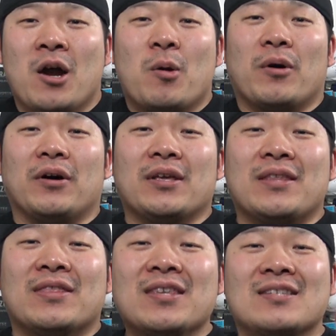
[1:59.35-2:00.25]
Well,
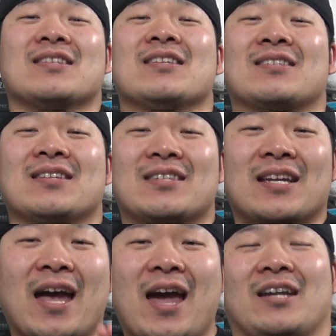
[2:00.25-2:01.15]
in this instance,
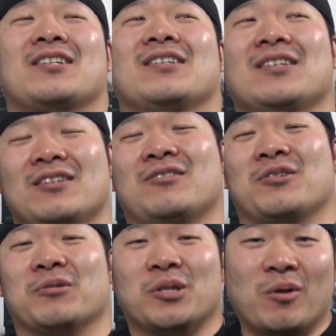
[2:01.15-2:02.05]
it actually is
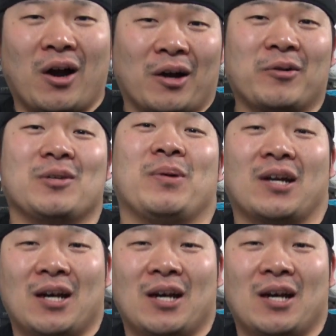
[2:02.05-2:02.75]
true. You are going to pick